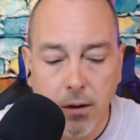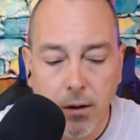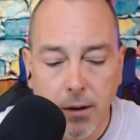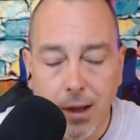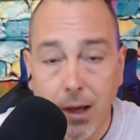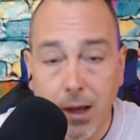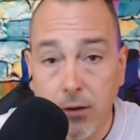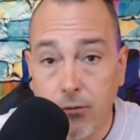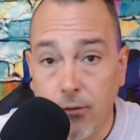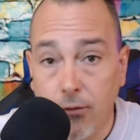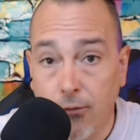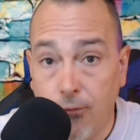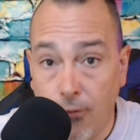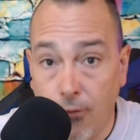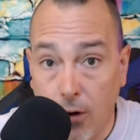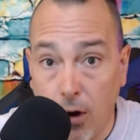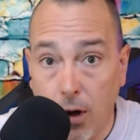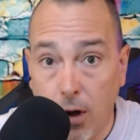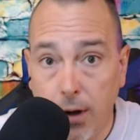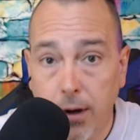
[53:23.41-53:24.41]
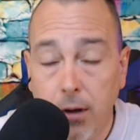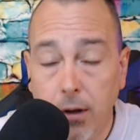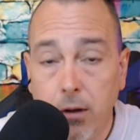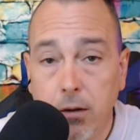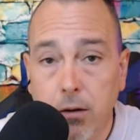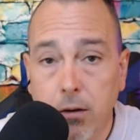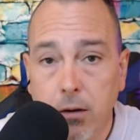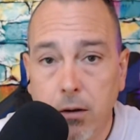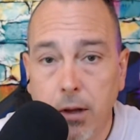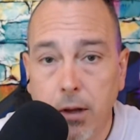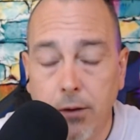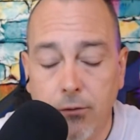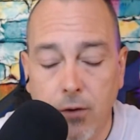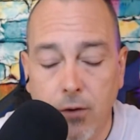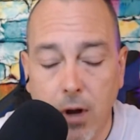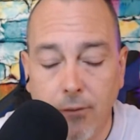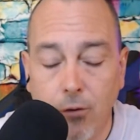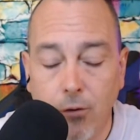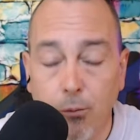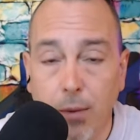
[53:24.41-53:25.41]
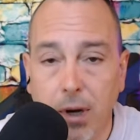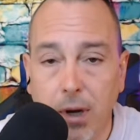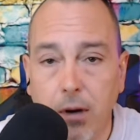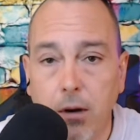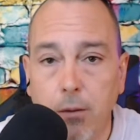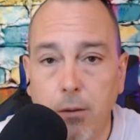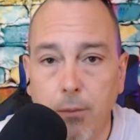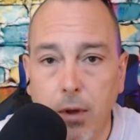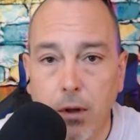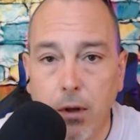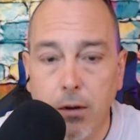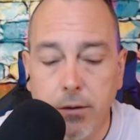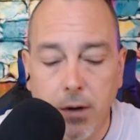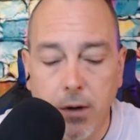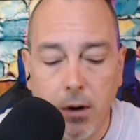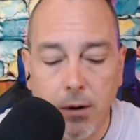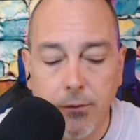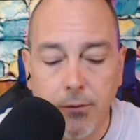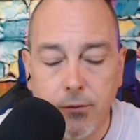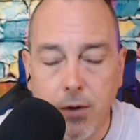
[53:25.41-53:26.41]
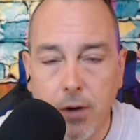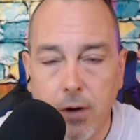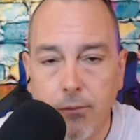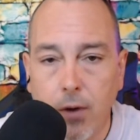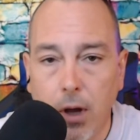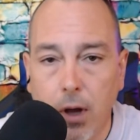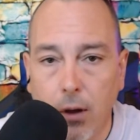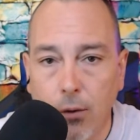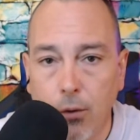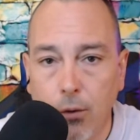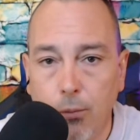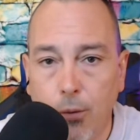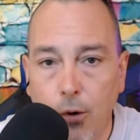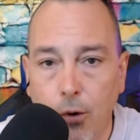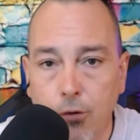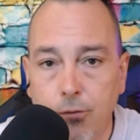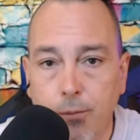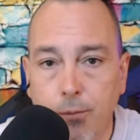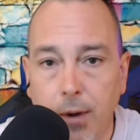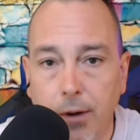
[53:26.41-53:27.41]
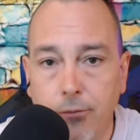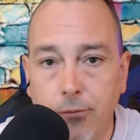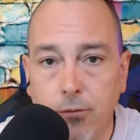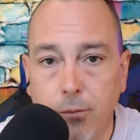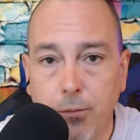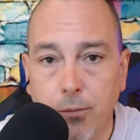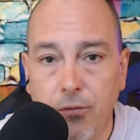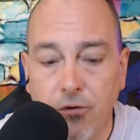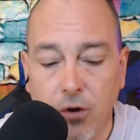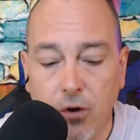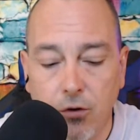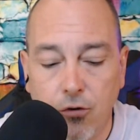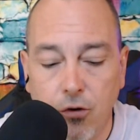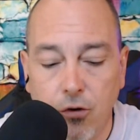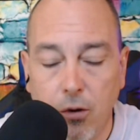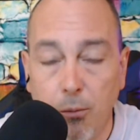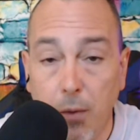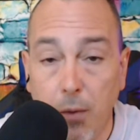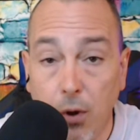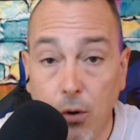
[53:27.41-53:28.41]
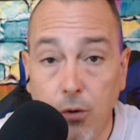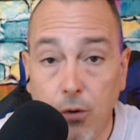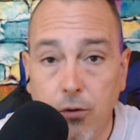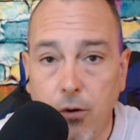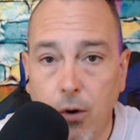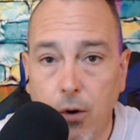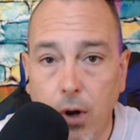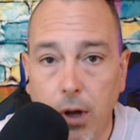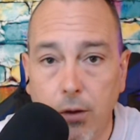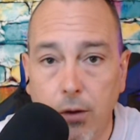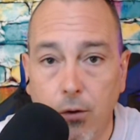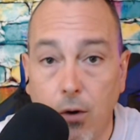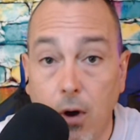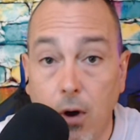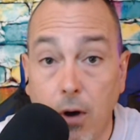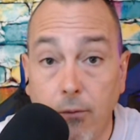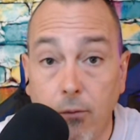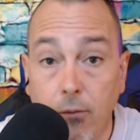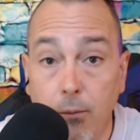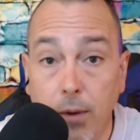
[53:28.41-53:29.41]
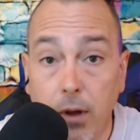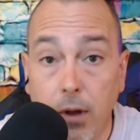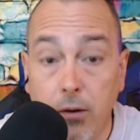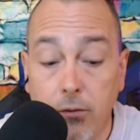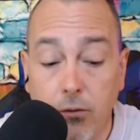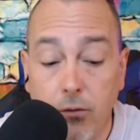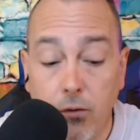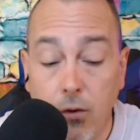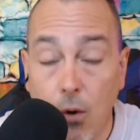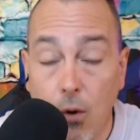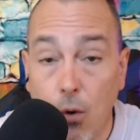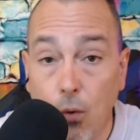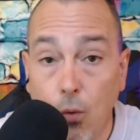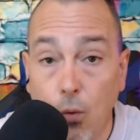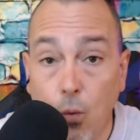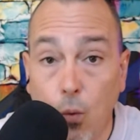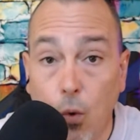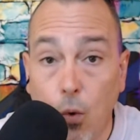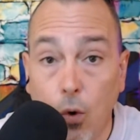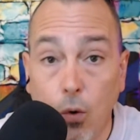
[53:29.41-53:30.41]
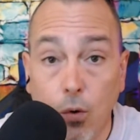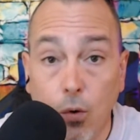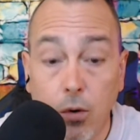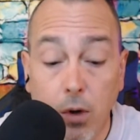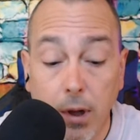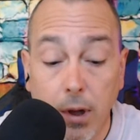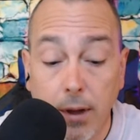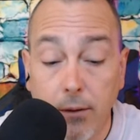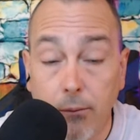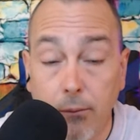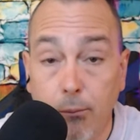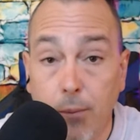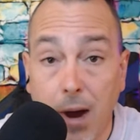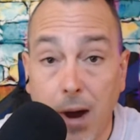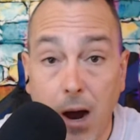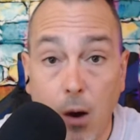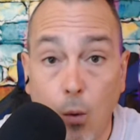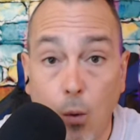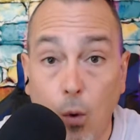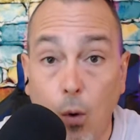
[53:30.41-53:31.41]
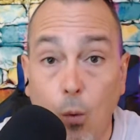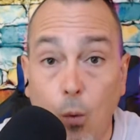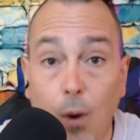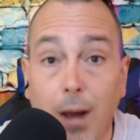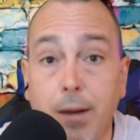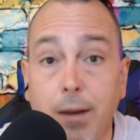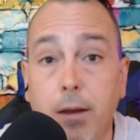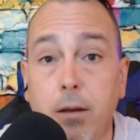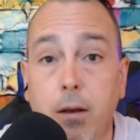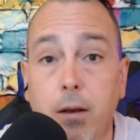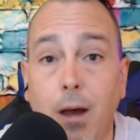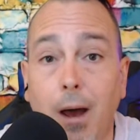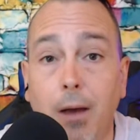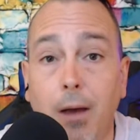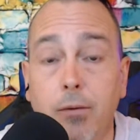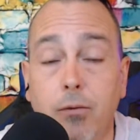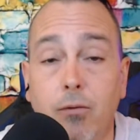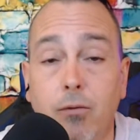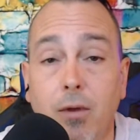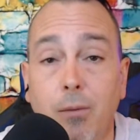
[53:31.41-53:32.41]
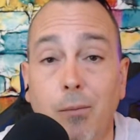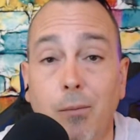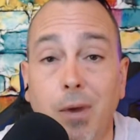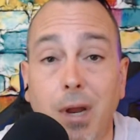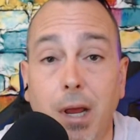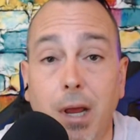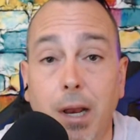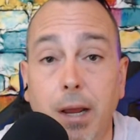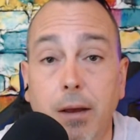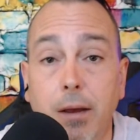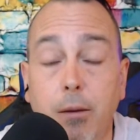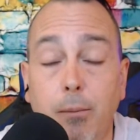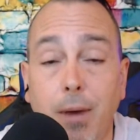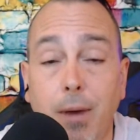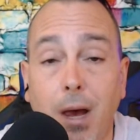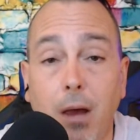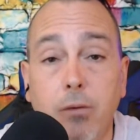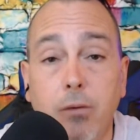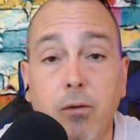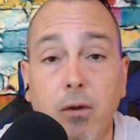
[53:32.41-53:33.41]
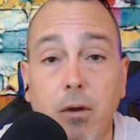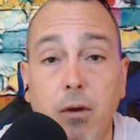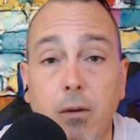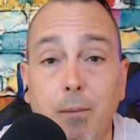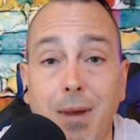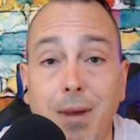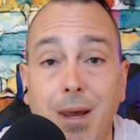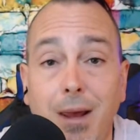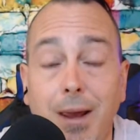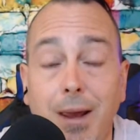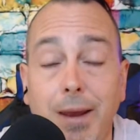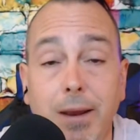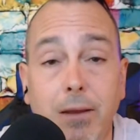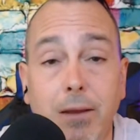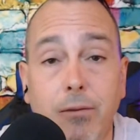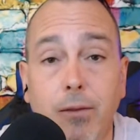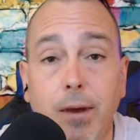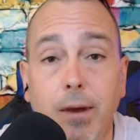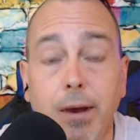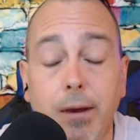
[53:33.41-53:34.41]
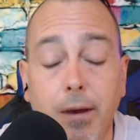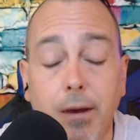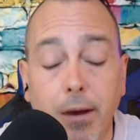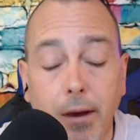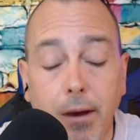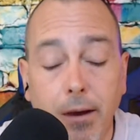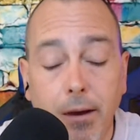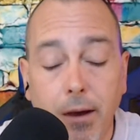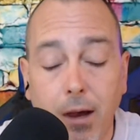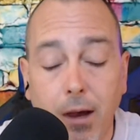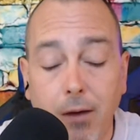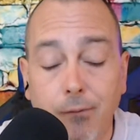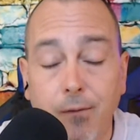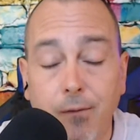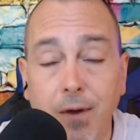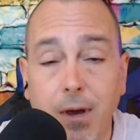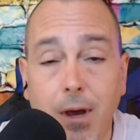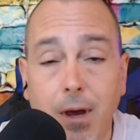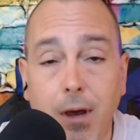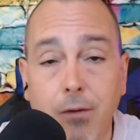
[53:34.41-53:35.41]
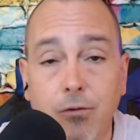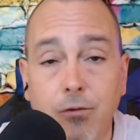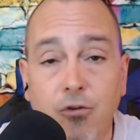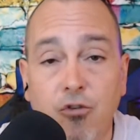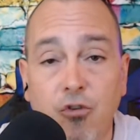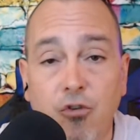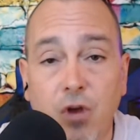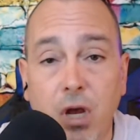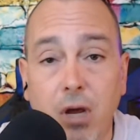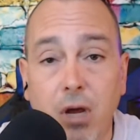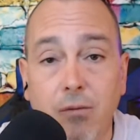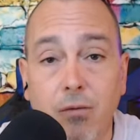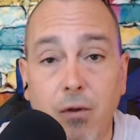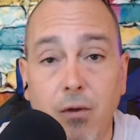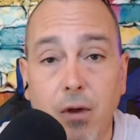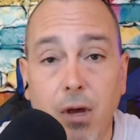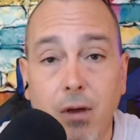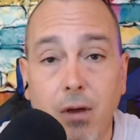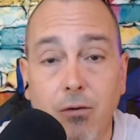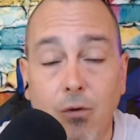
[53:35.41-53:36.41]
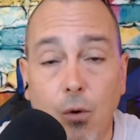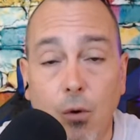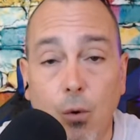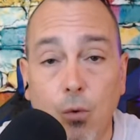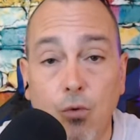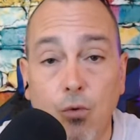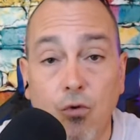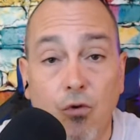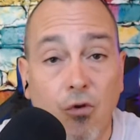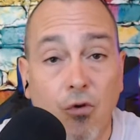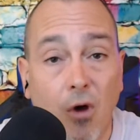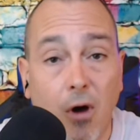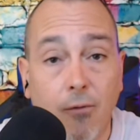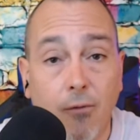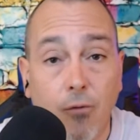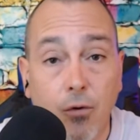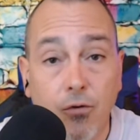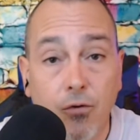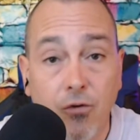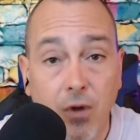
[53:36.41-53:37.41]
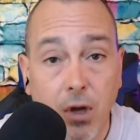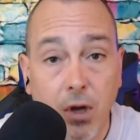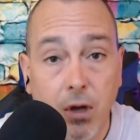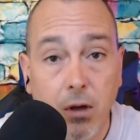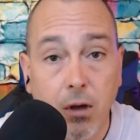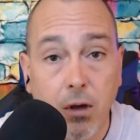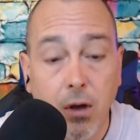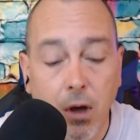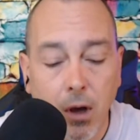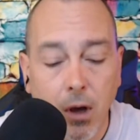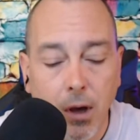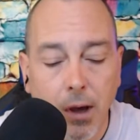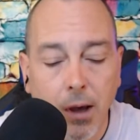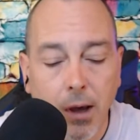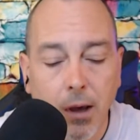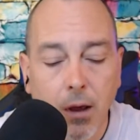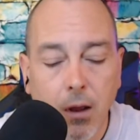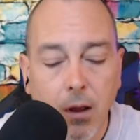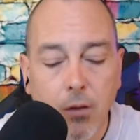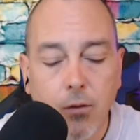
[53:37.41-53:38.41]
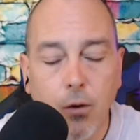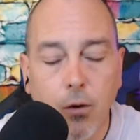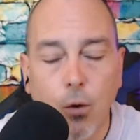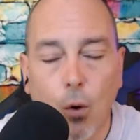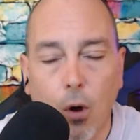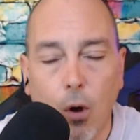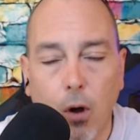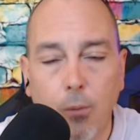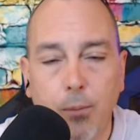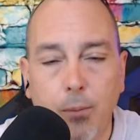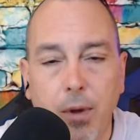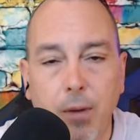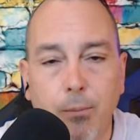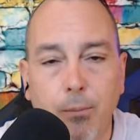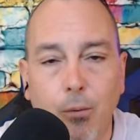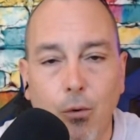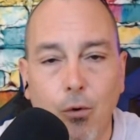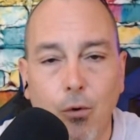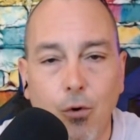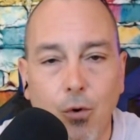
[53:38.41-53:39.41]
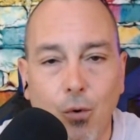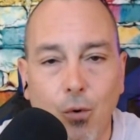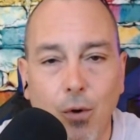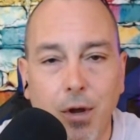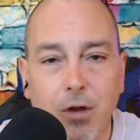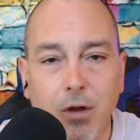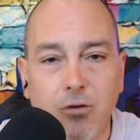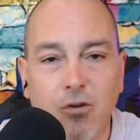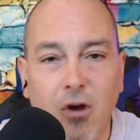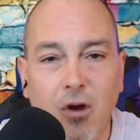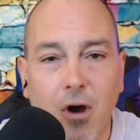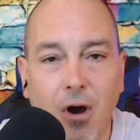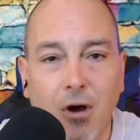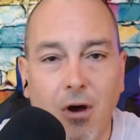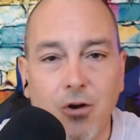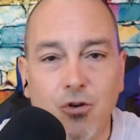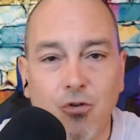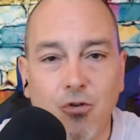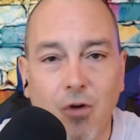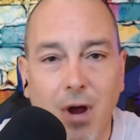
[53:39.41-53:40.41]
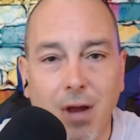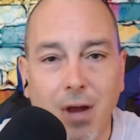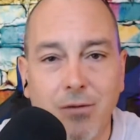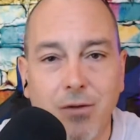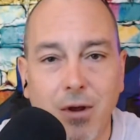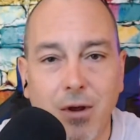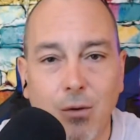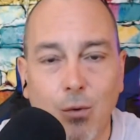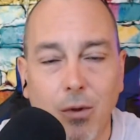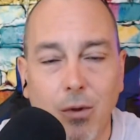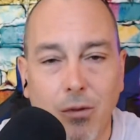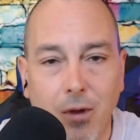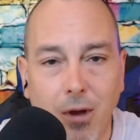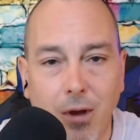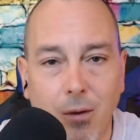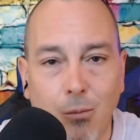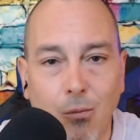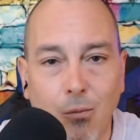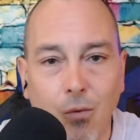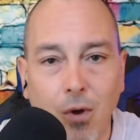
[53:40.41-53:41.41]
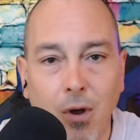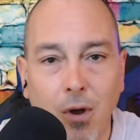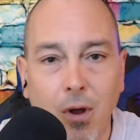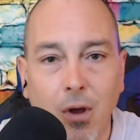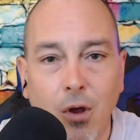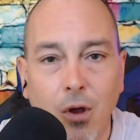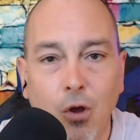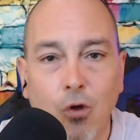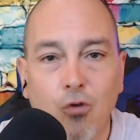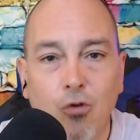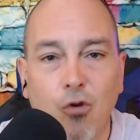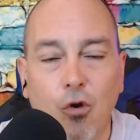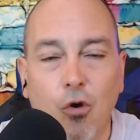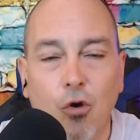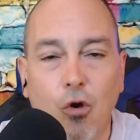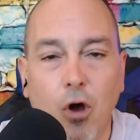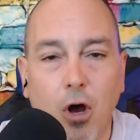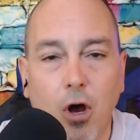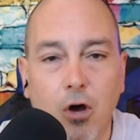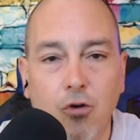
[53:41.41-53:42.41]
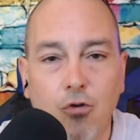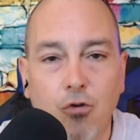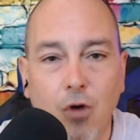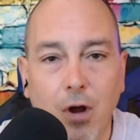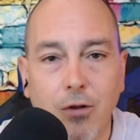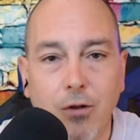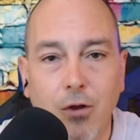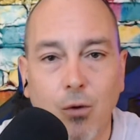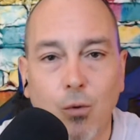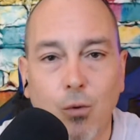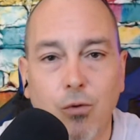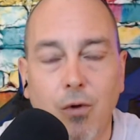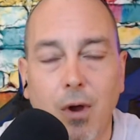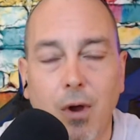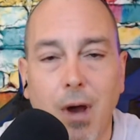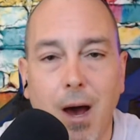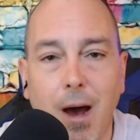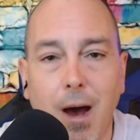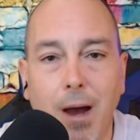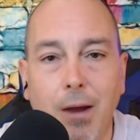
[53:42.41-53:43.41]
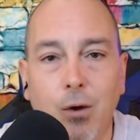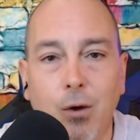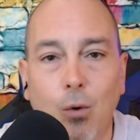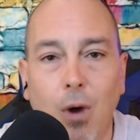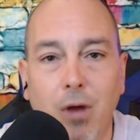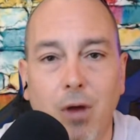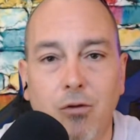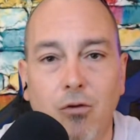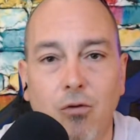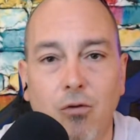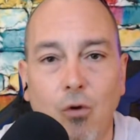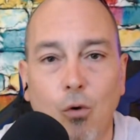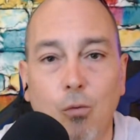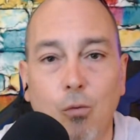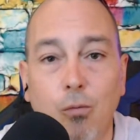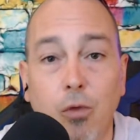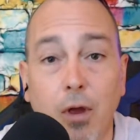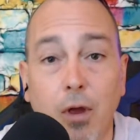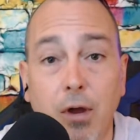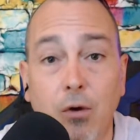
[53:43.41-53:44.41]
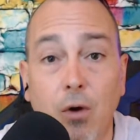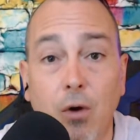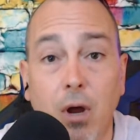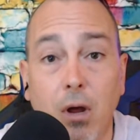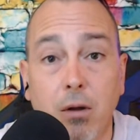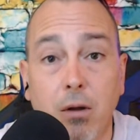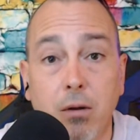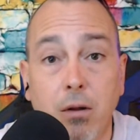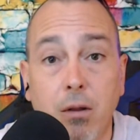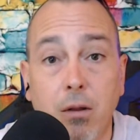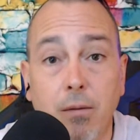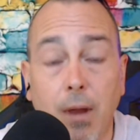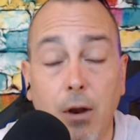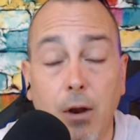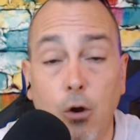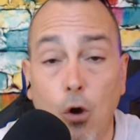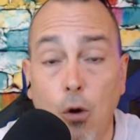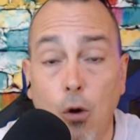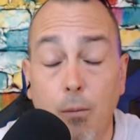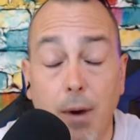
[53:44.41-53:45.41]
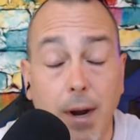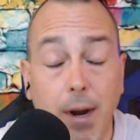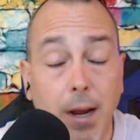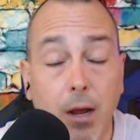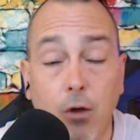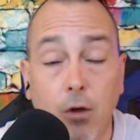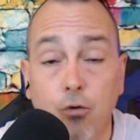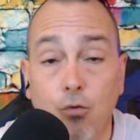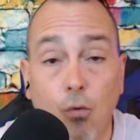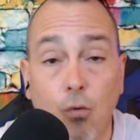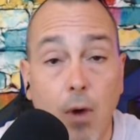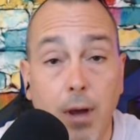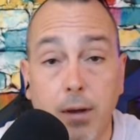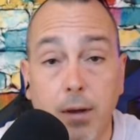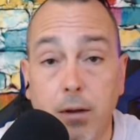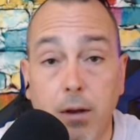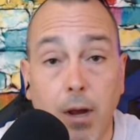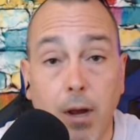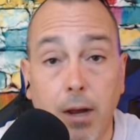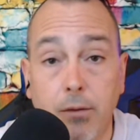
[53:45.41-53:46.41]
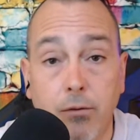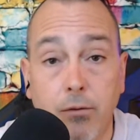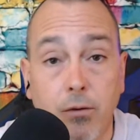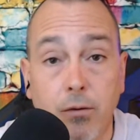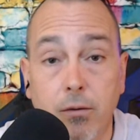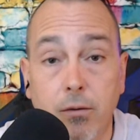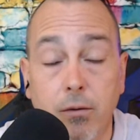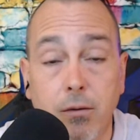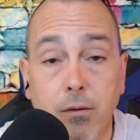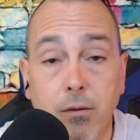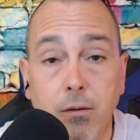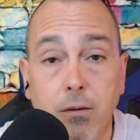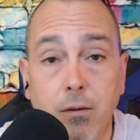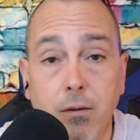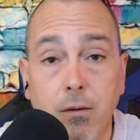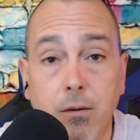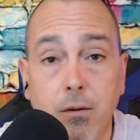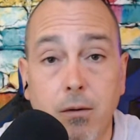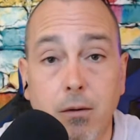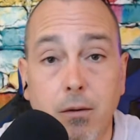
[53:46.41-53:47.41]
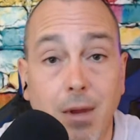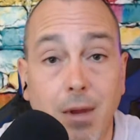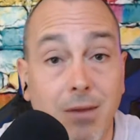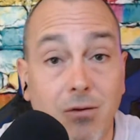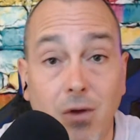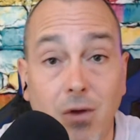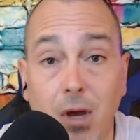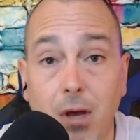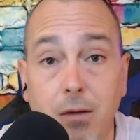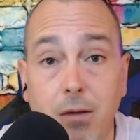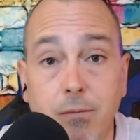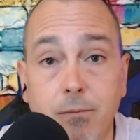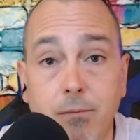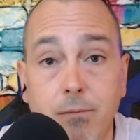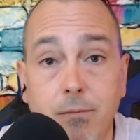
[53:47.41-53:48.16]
He's a fraud. He's never been in the military. He's never held a postmaster position. The military, the governments, no worldly power recognizes him in any capacity to be anything. If he has achieved his own sovereignty, then all people are doing is contracting with him. So you're contracting with a guy who has his own playground that nobody else recognizes. That's it.